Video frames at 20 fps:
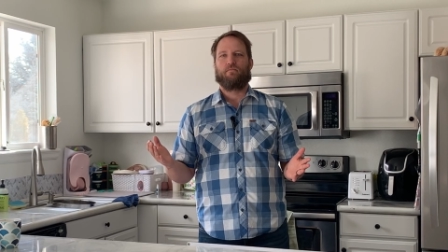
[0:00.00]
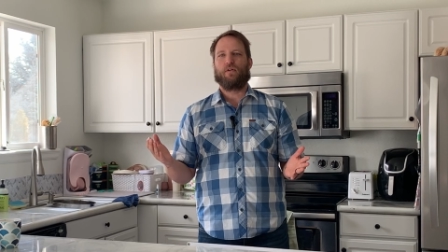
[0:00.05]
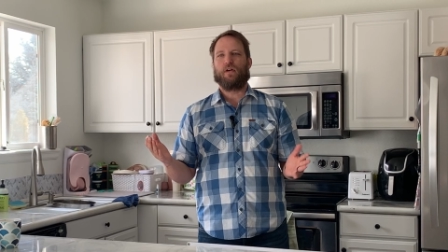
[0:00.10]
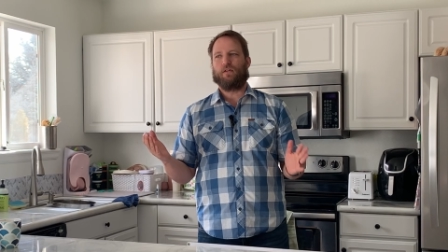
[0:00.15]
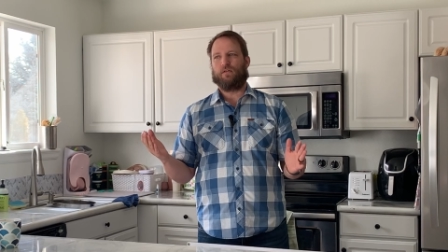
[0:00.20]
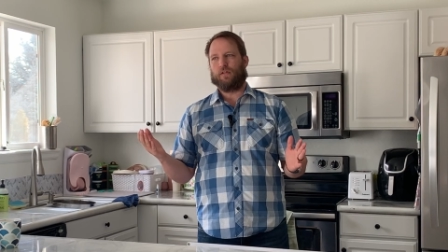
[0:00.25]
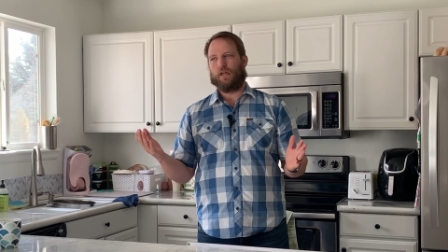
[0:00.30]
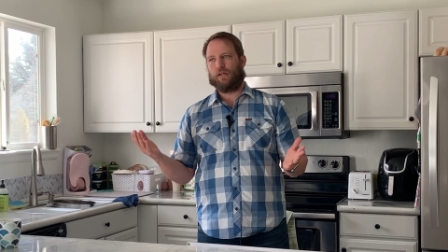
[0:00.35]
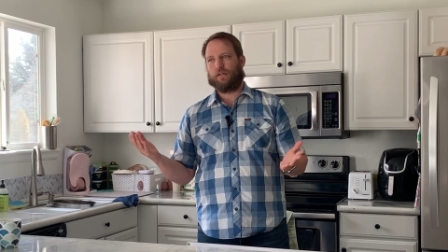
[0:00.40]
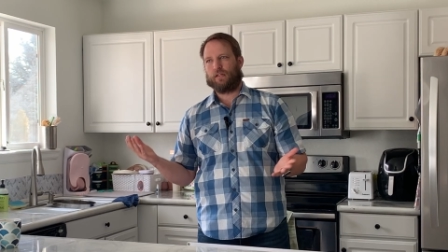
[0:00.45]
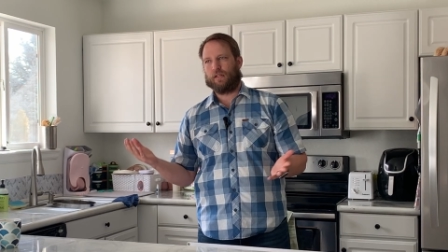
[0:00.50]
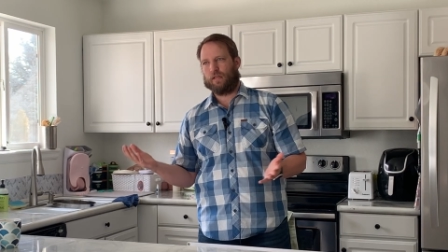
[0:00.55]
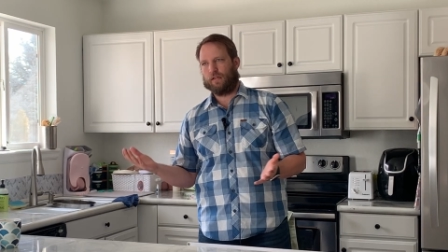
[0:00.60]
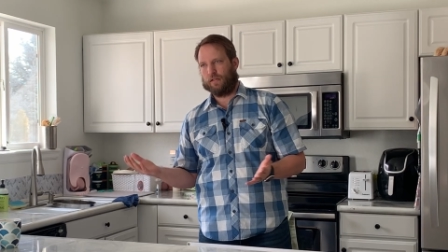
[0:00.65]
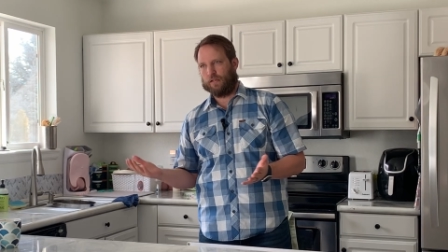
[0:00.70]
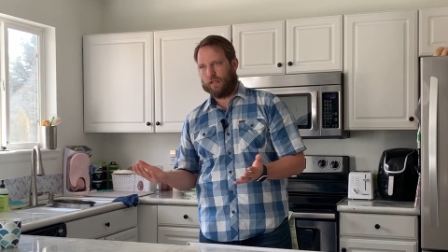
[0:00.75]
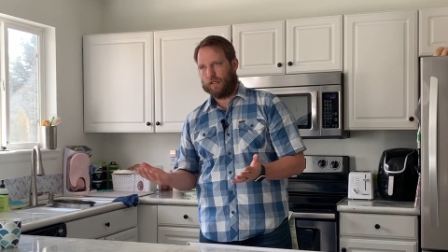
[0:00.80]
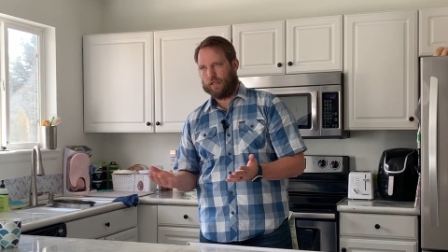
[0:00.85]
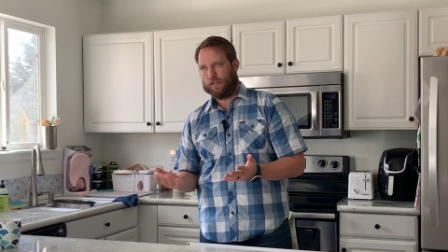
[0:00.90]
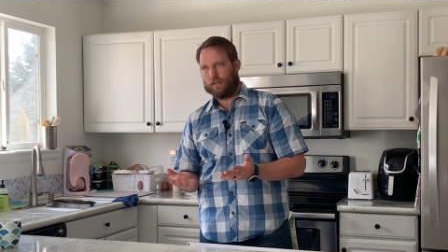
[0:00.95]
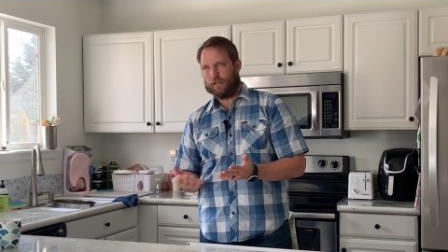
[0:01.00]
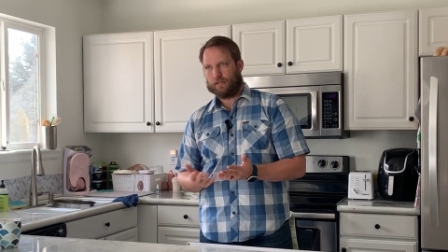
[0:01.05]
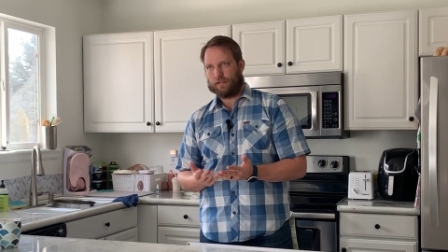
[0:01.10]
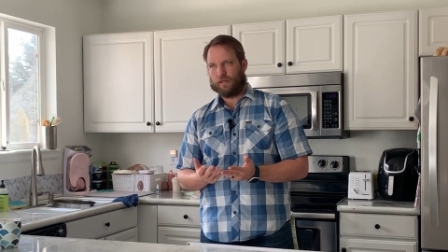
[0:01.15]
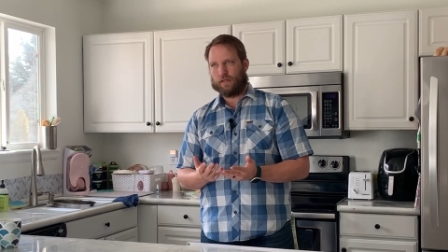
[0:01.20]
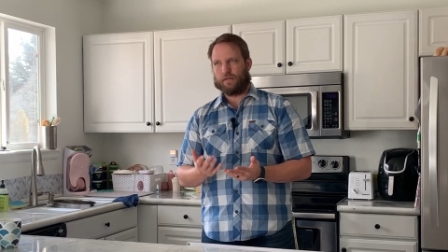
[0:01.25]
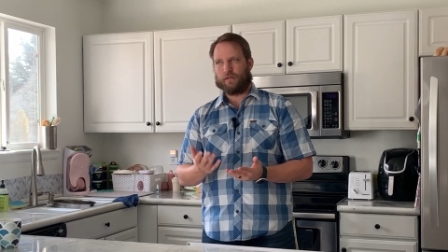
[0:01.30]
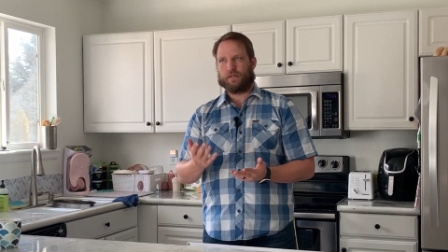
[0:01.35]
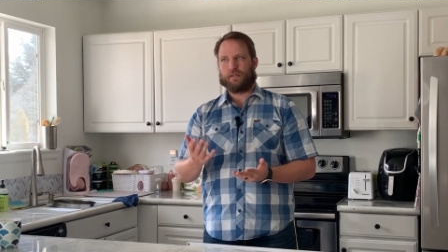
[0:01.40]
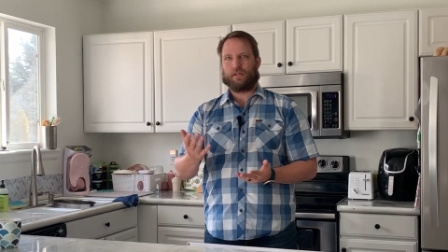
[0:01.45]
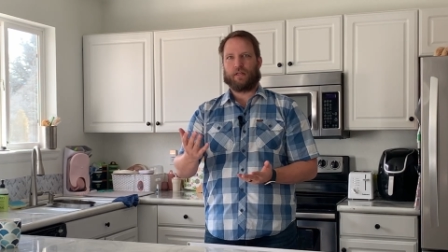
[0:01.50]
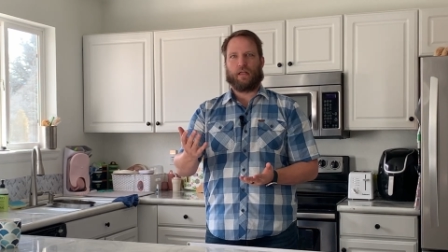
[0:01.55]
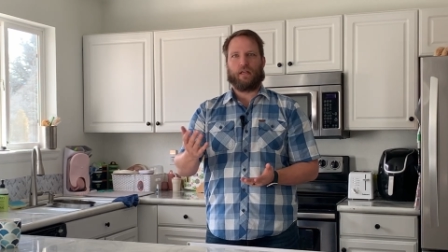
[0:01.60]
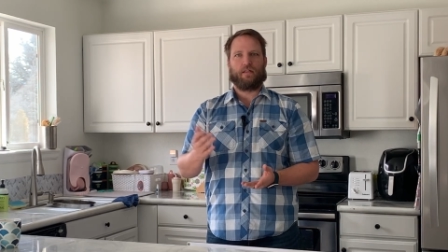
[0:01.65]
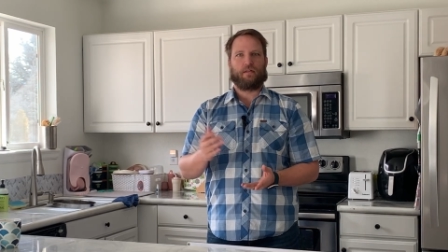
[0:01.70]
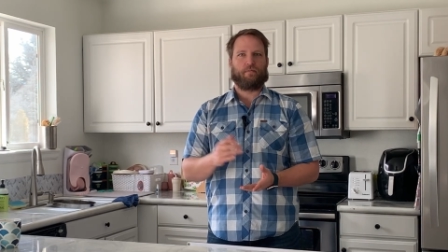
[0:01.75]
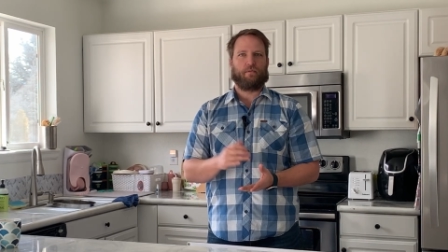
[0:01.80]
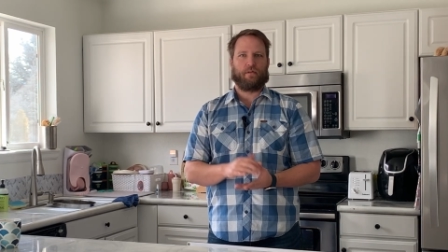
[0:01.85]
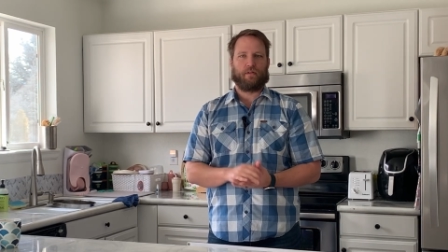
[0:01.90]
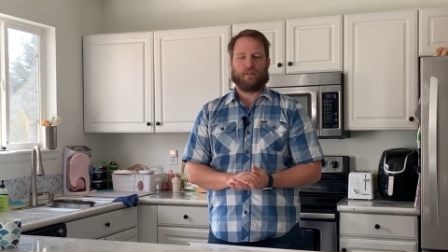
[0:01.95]
Reluctantly, this other
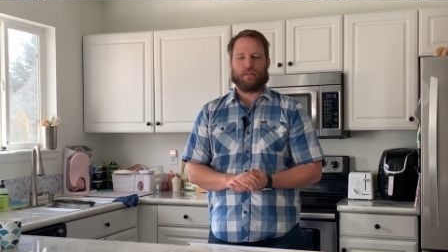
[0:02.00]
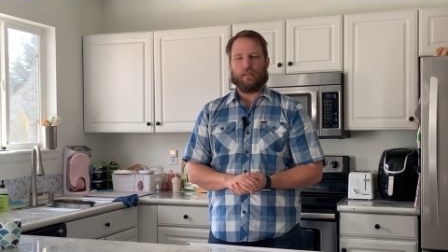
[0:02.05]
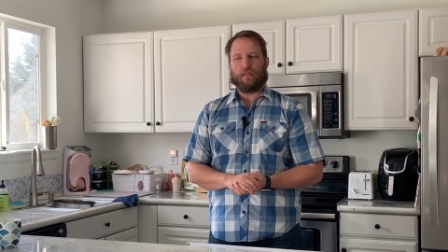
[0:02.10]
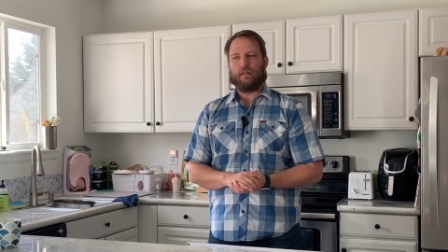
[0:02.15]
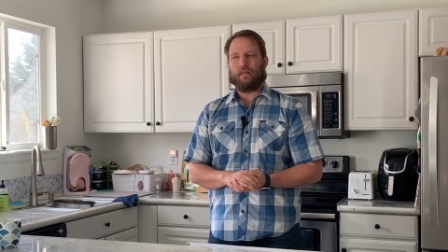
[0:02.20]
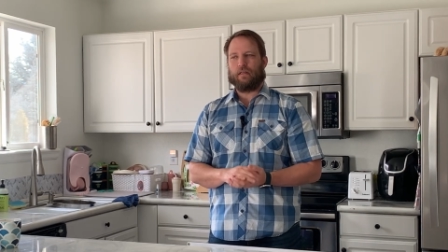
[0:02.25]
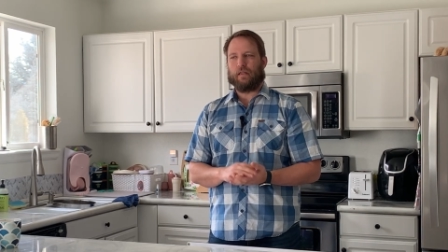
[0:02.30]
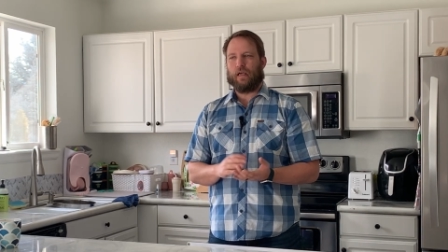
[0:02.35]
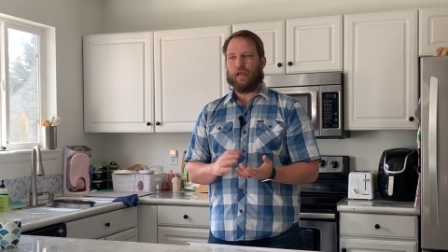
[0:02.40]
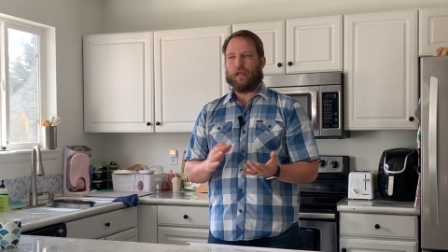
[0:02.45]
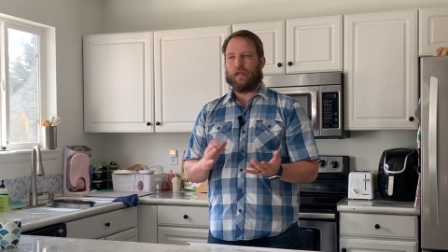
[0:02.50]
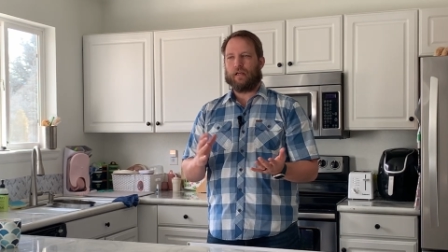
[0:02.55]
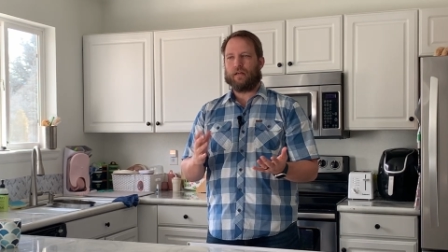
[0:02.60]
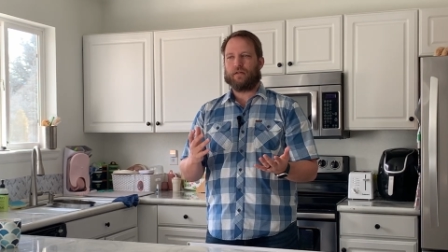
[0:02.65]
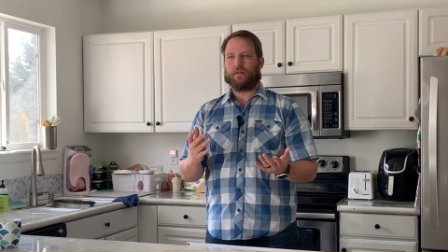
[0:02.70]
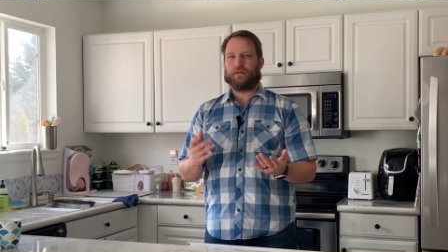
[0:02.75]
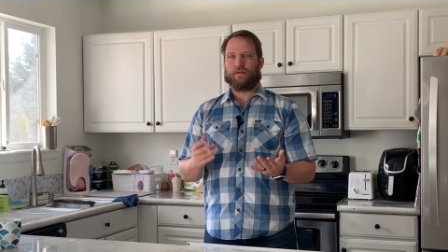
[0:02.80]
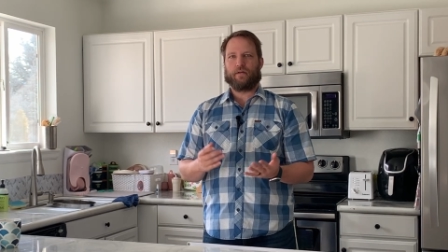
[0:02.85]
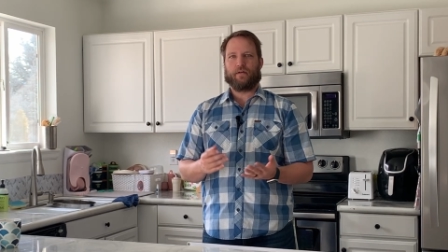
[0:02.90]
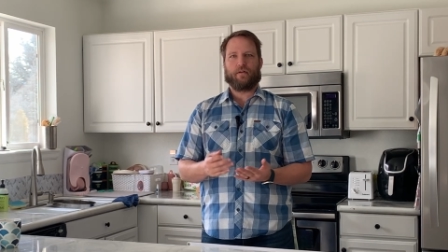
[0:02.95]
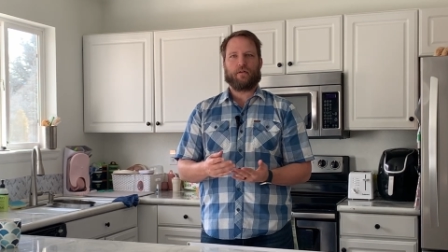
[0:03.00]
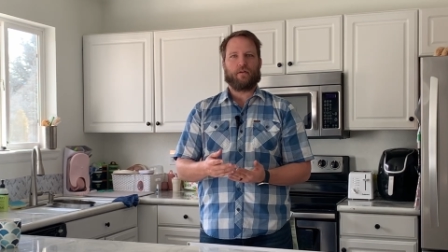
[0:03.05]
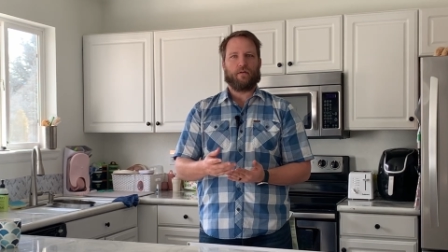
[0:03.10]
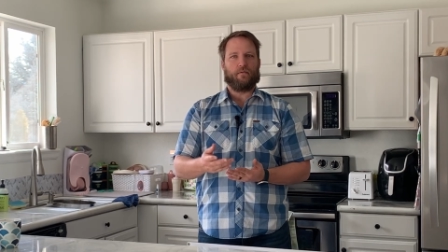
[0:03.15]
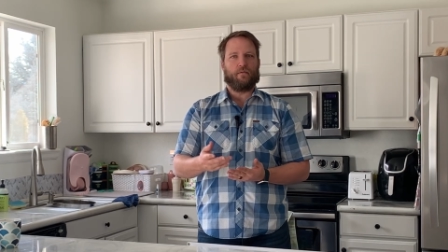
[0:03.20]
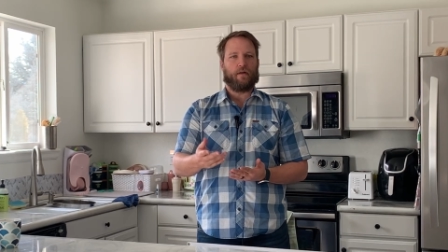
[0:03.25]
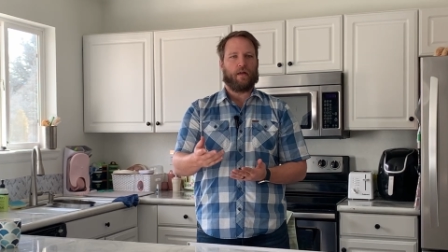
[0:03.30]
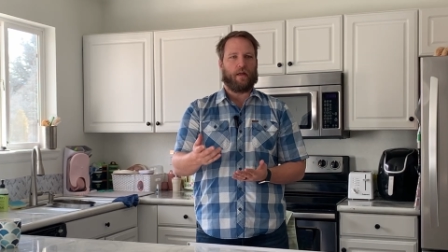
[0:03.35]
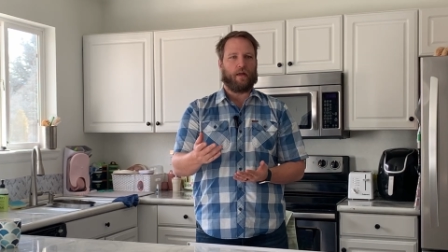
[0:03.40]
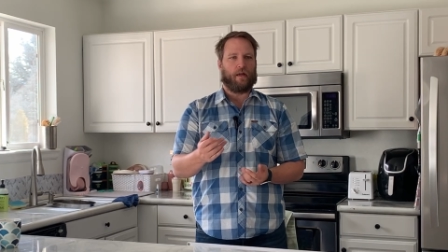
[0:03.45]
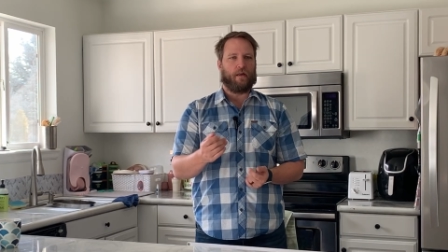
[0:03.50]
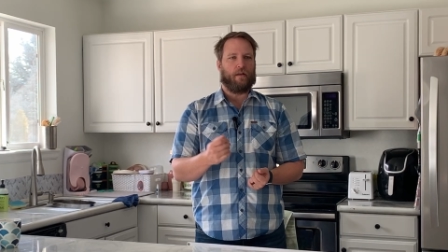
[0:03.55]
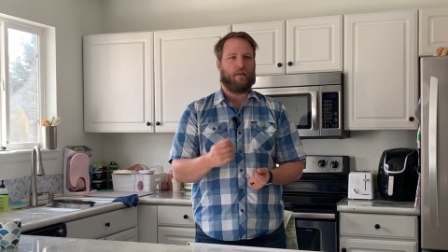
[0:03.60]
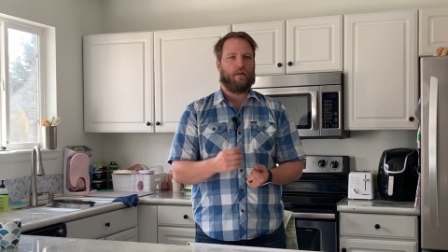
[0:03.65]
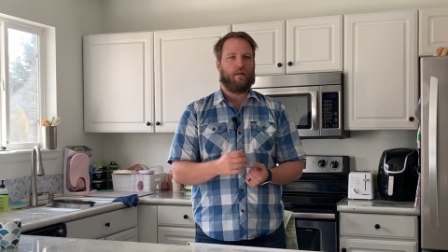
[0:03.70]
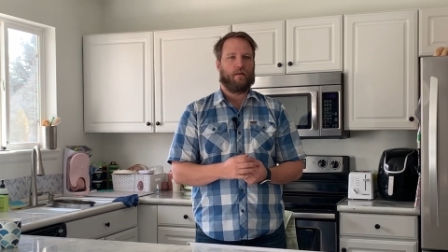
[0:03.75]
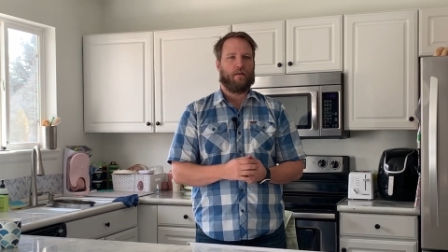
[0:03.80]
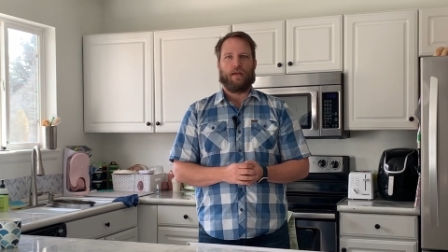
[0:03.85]
statesman said, yeah, sure, go ahead.